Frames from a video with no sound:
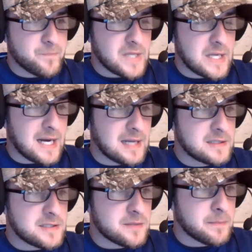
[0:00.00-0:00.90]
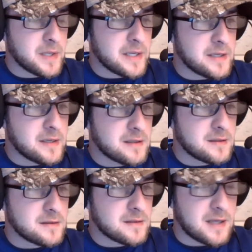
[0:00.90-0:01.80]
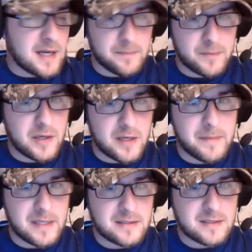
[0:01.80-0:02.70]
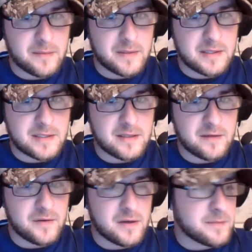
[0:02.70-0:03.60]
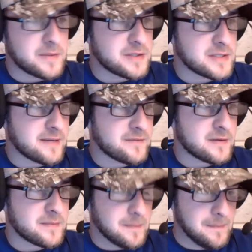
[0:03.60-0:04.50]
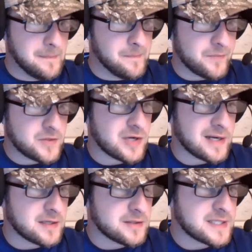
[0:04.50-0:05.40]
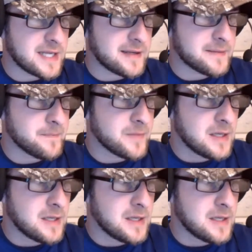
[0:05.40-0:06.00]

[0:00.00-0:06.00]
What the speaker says: college, but I'm going to mess some of this stuff up. You just have to try to understand.